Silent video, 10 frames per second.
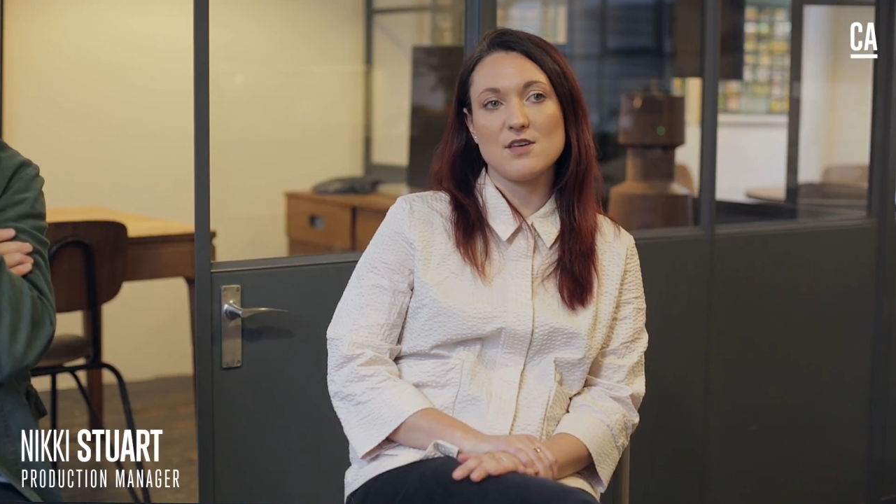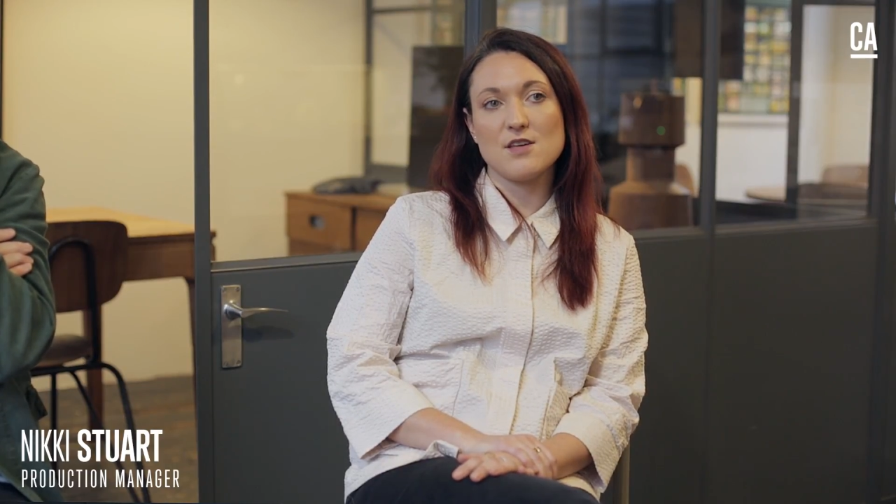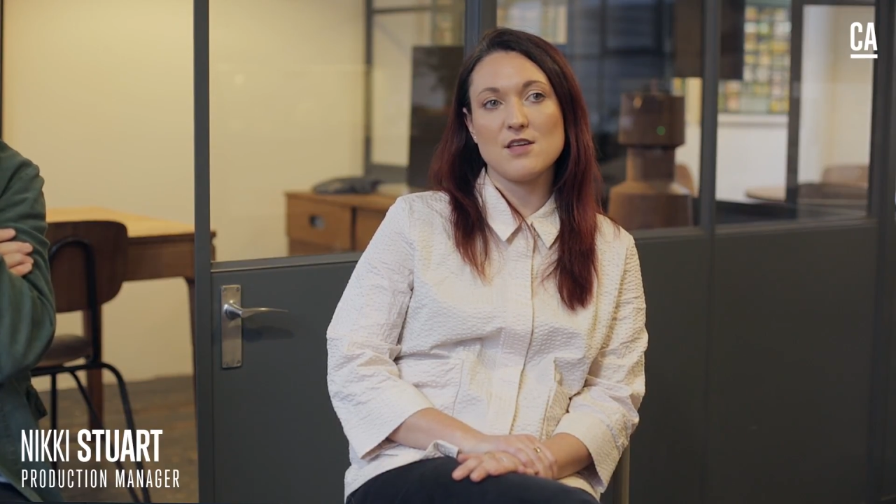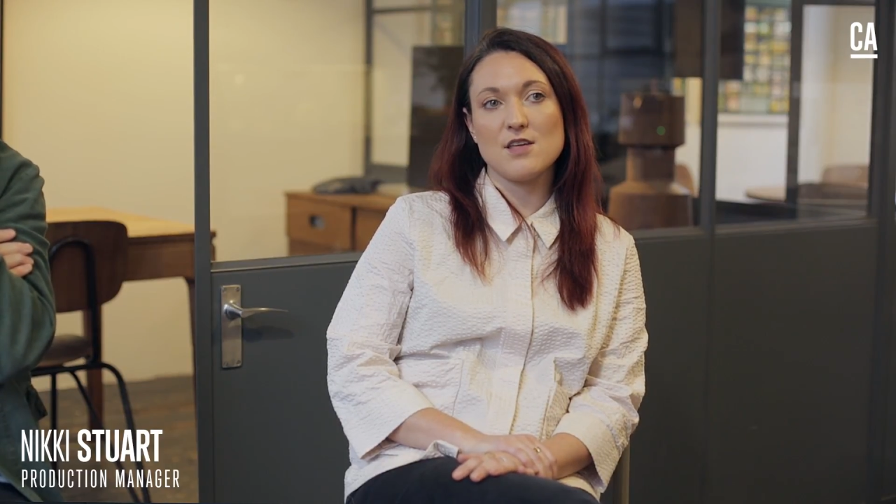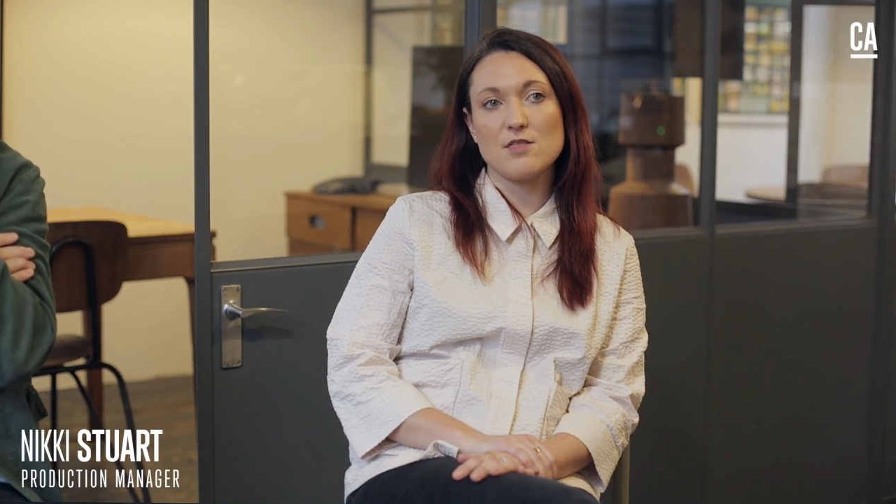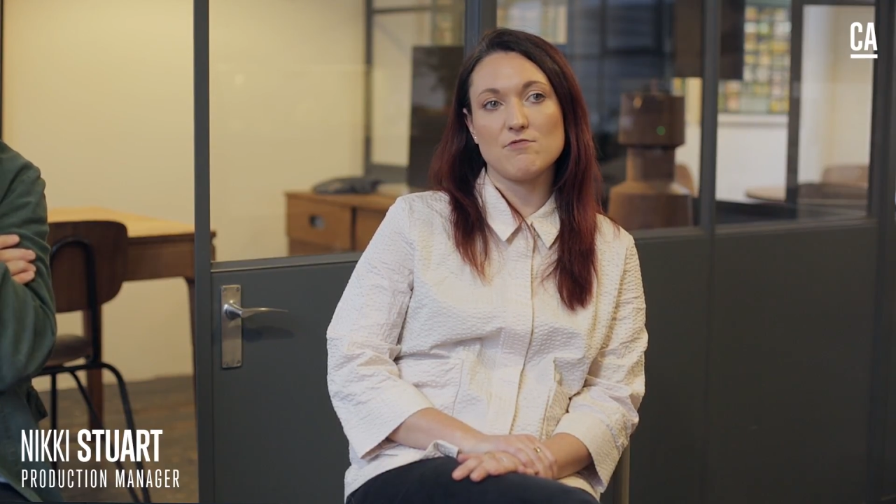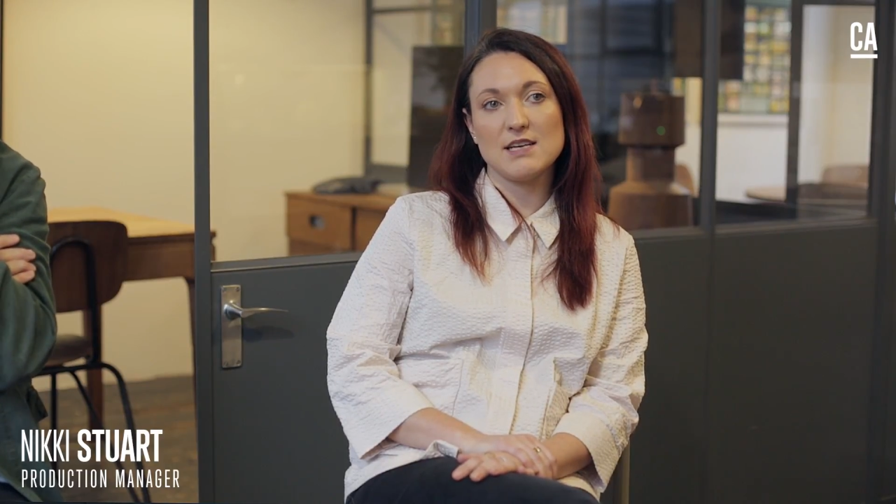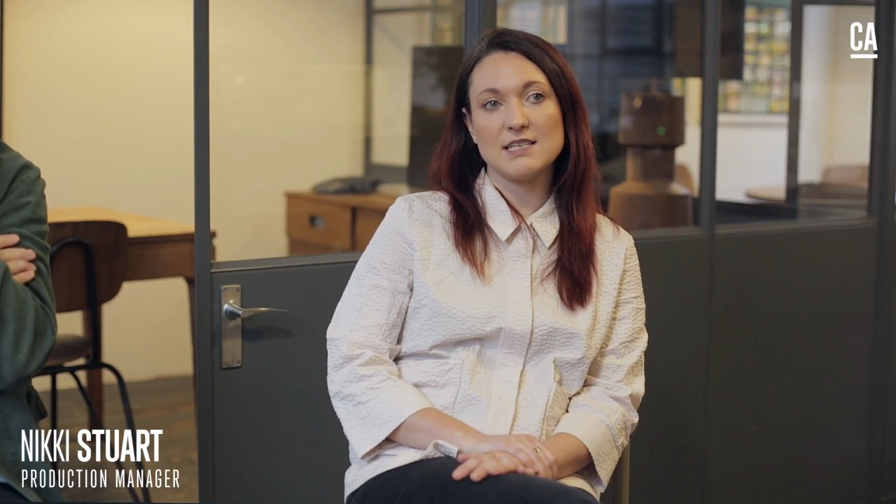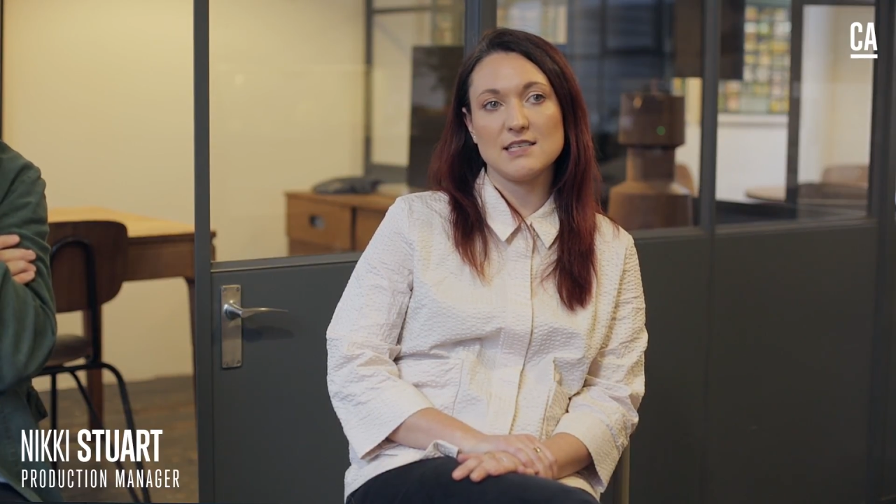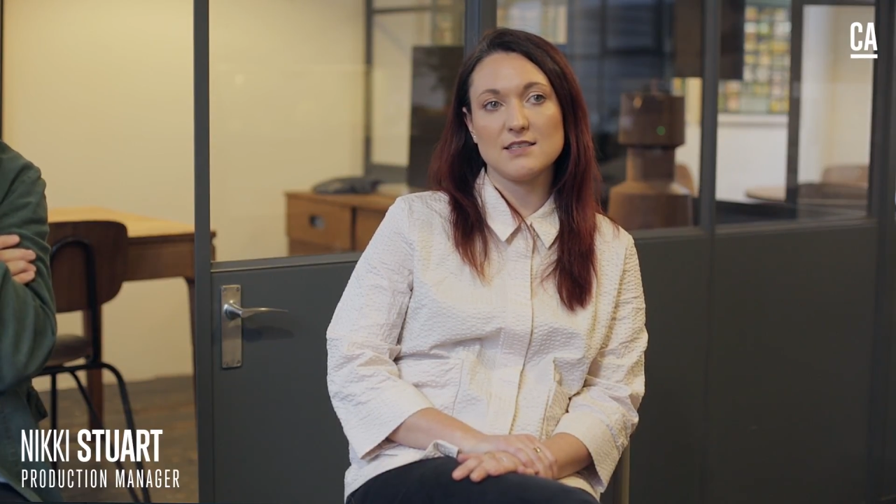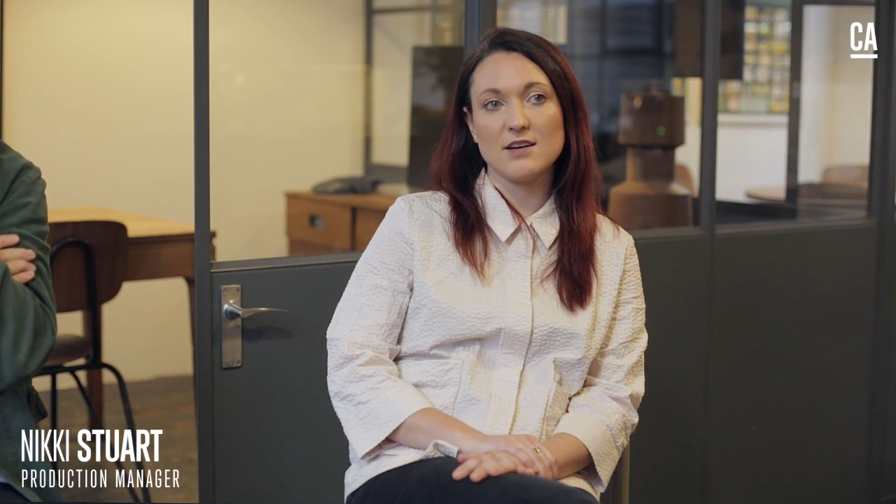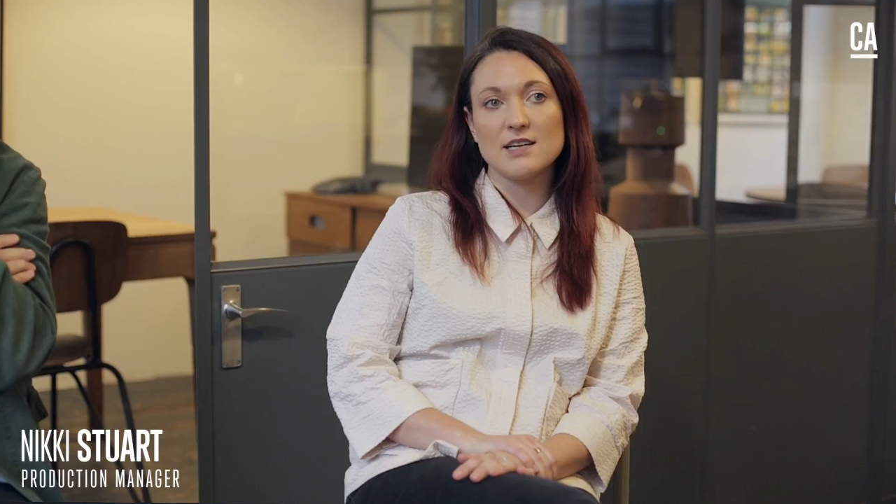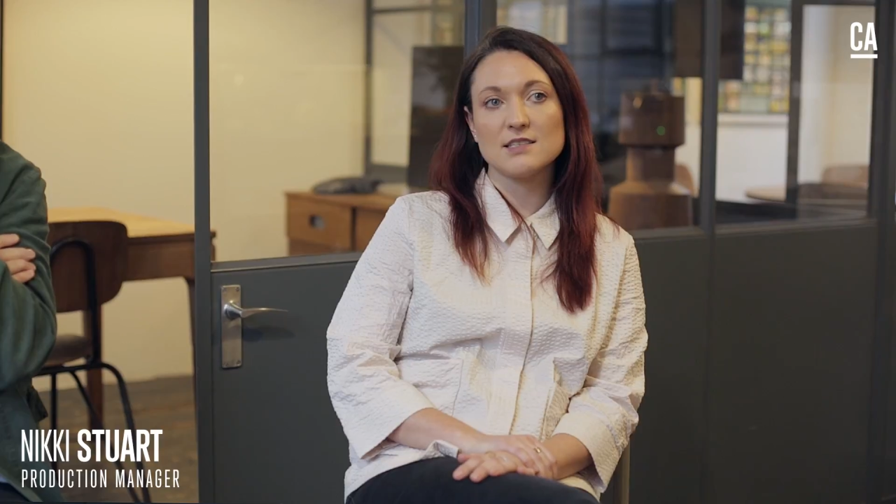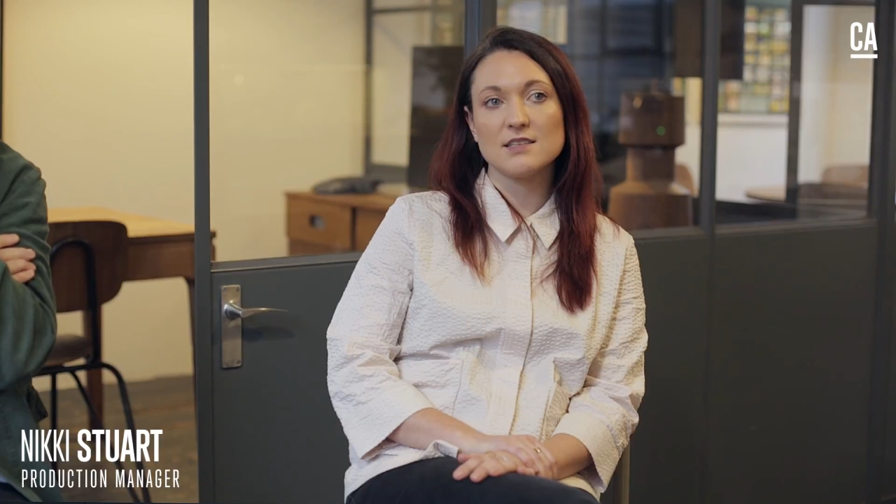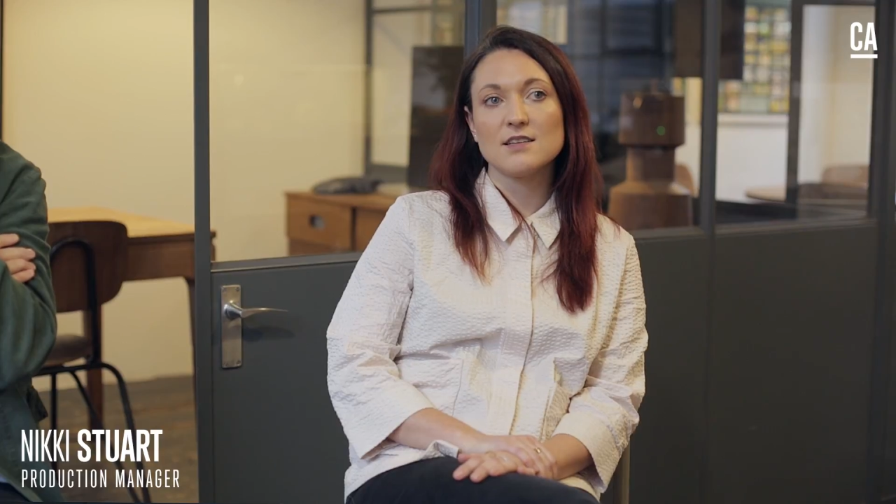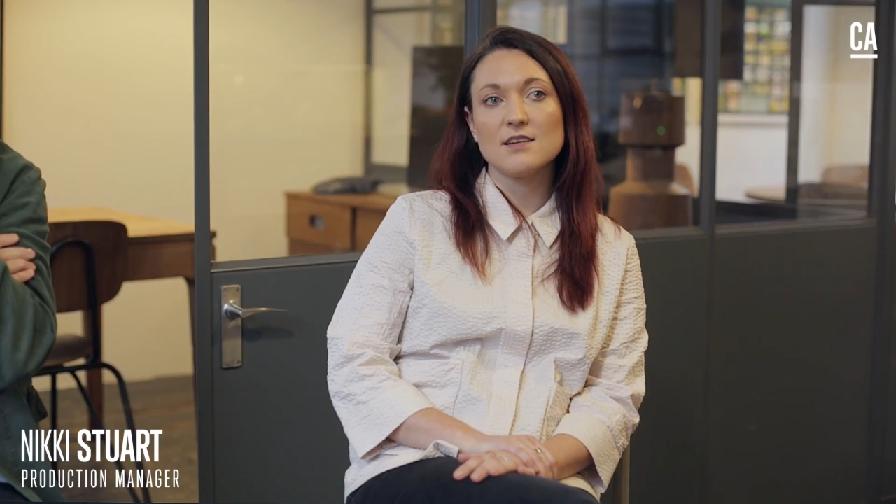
the 3D side.